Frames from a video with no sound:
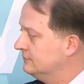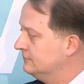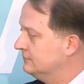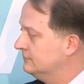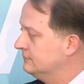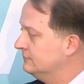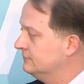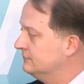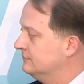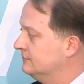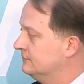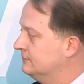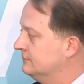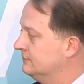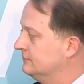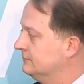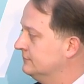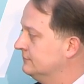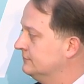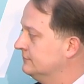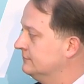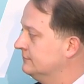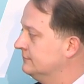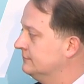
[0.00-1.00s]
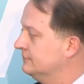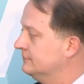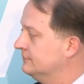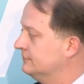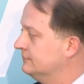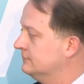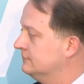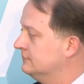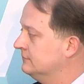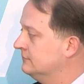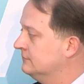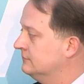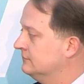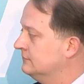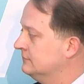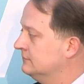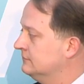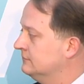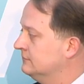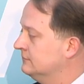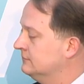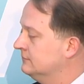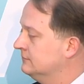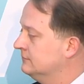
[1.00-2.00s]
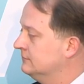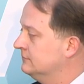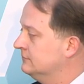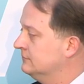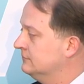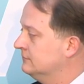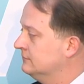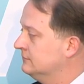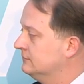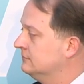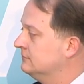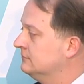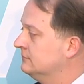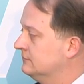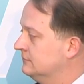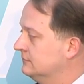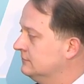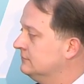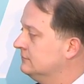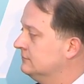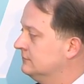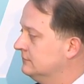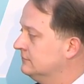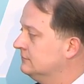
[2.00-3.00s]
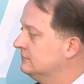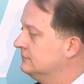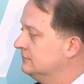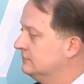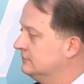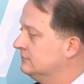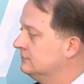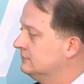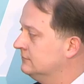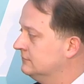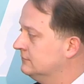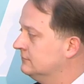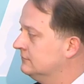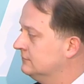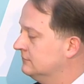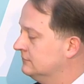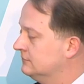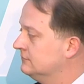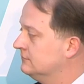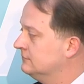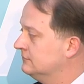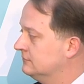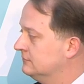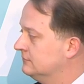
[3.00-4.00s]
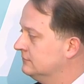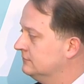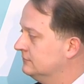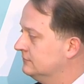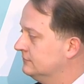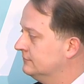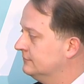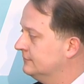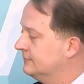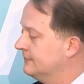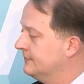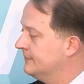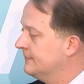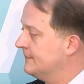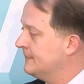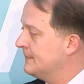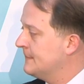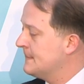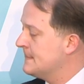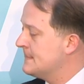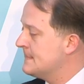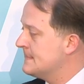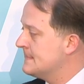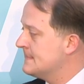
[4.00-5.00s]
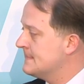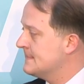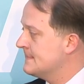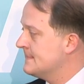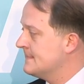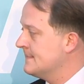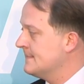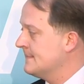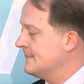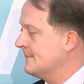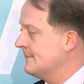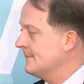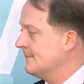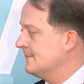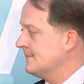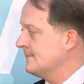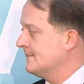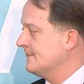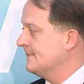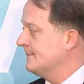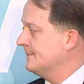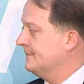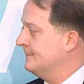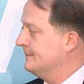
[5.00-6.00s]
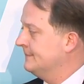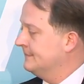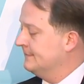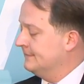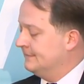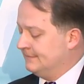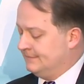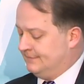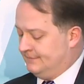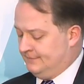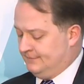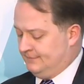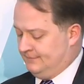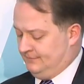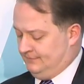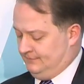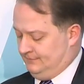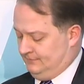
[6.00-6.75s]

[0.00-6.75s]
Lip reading: This person isn't speaking.